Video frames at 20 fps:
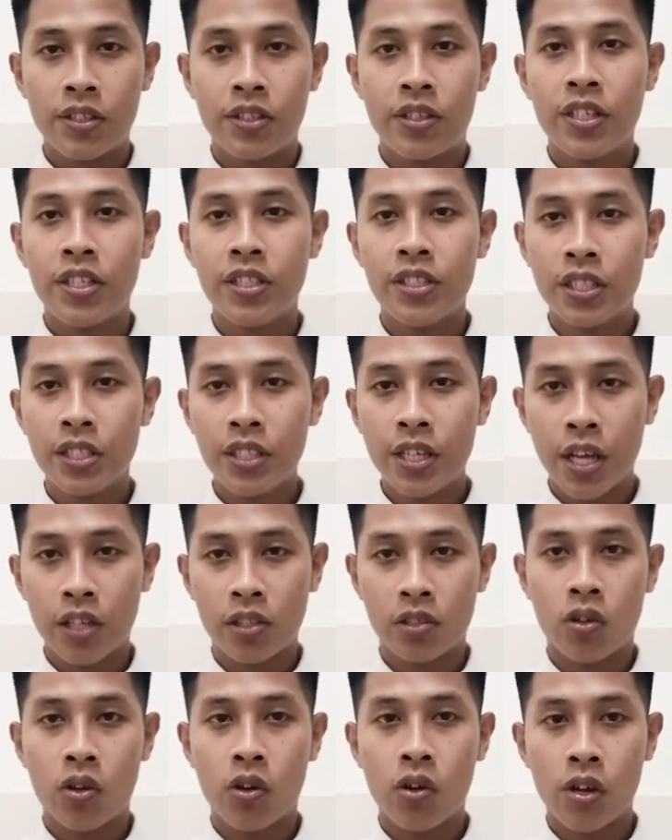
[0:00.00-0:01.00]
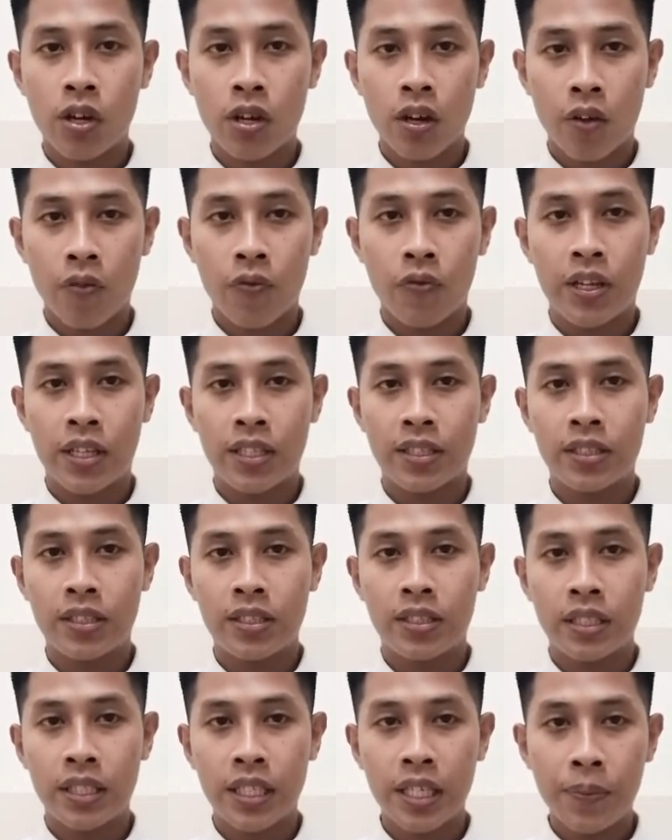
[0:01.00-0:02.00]
Dredging and scoring of the
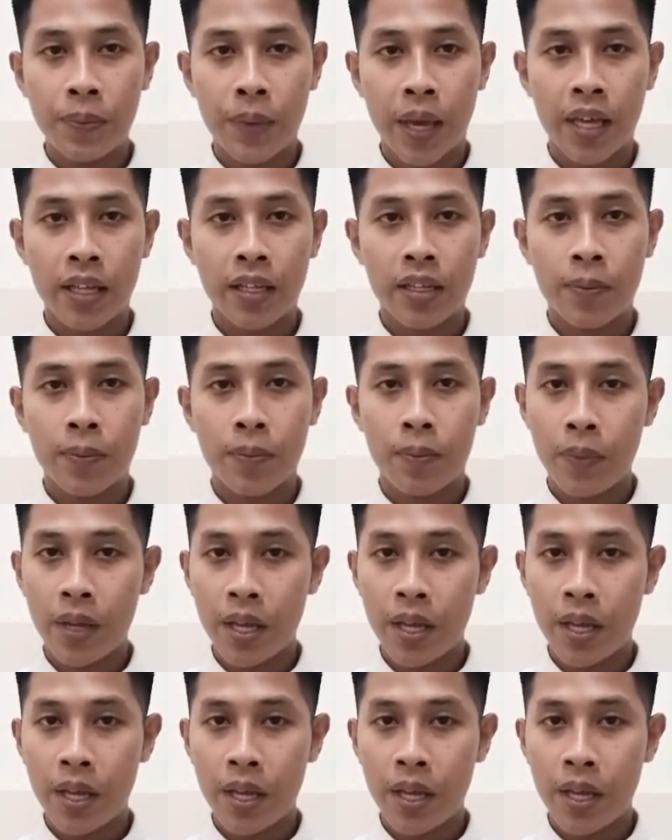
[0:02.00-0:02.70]
seabed